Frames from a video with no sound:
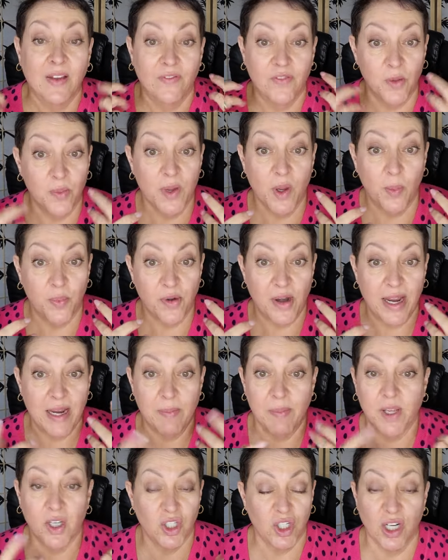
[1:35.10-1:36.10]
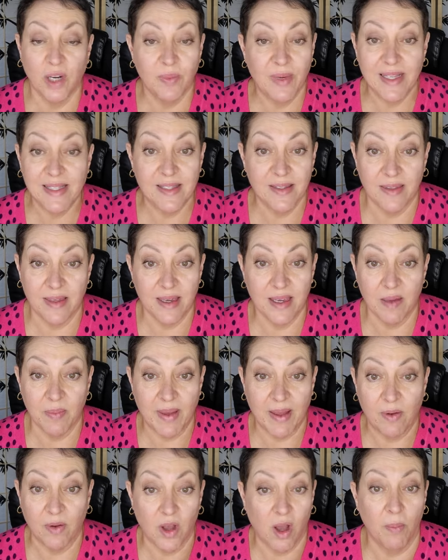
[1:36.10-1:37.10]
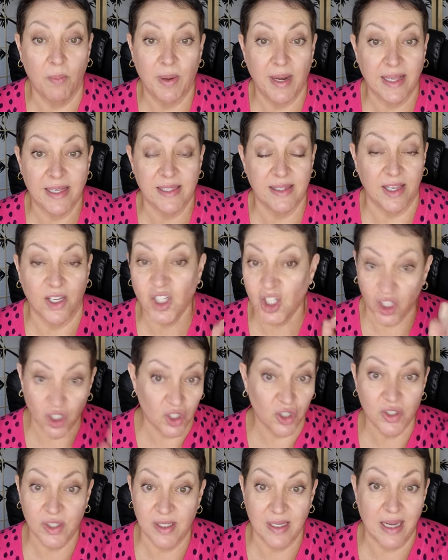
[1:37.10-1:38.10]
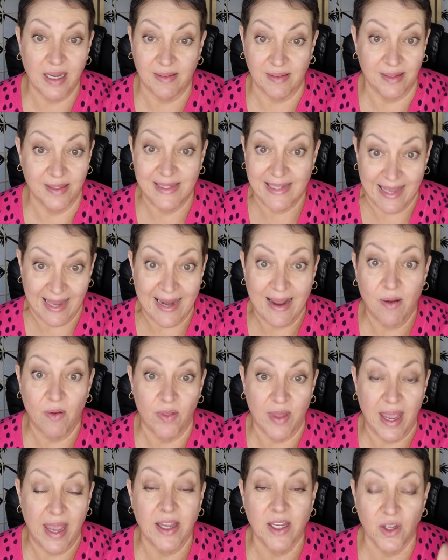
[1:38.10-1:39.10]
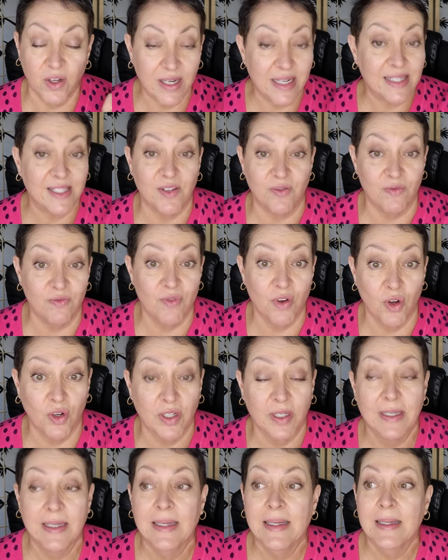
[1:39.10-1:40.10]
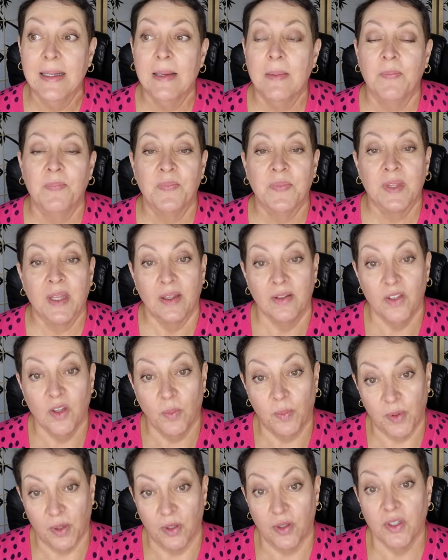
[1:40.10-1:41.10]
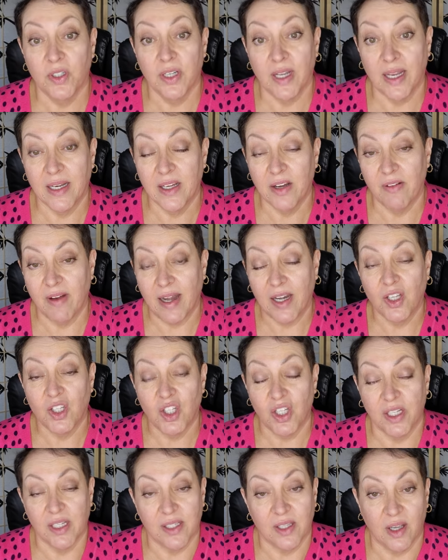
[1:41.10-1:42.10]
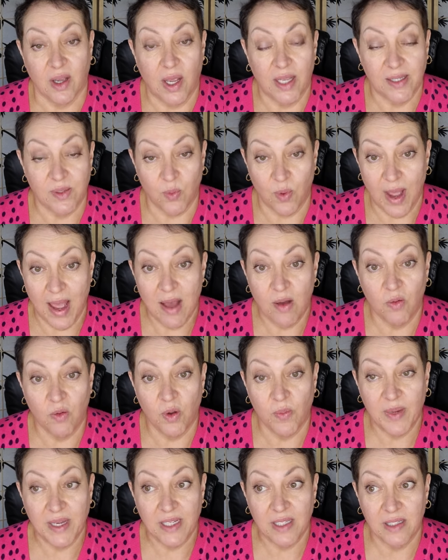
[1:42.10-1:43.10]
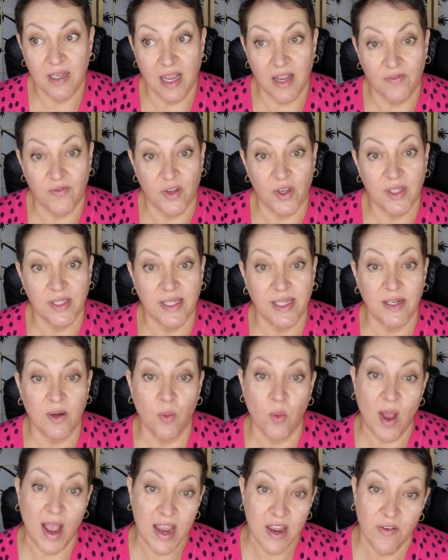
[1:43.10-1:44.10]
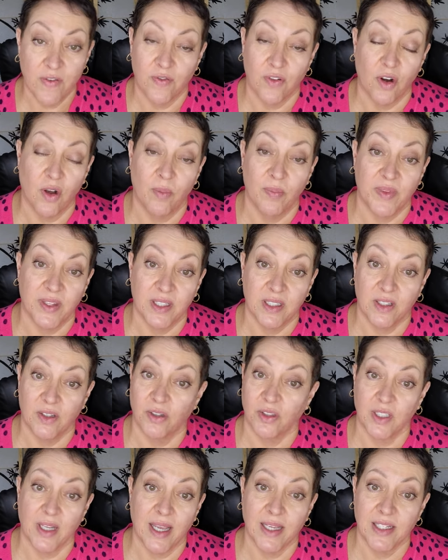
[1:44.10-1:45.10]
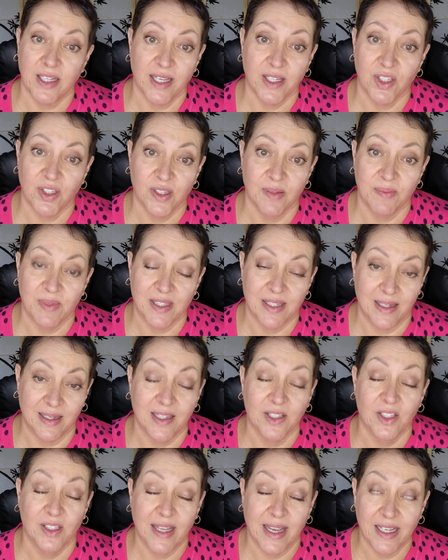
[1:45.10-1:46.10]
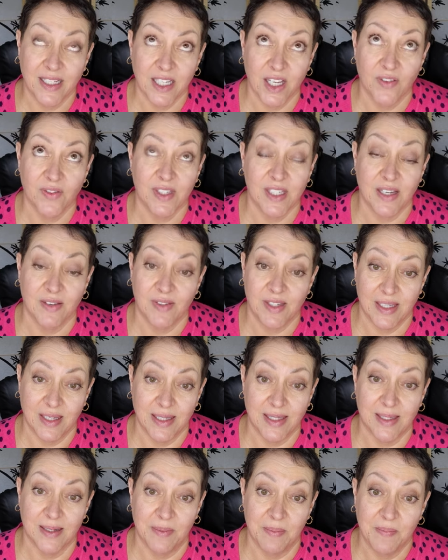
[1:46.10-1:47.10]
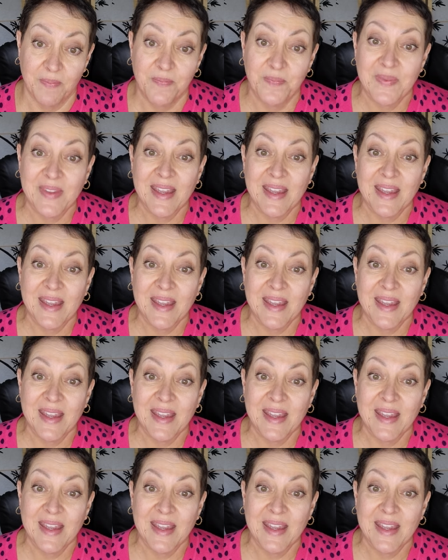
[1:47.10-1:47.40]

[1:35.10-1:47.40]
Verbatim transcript: from your brain, because you don't need to think about complex things, you just need to get out there, you need to run. Your blood and your energy as, as well will be diverted away from your digestive, digestive system,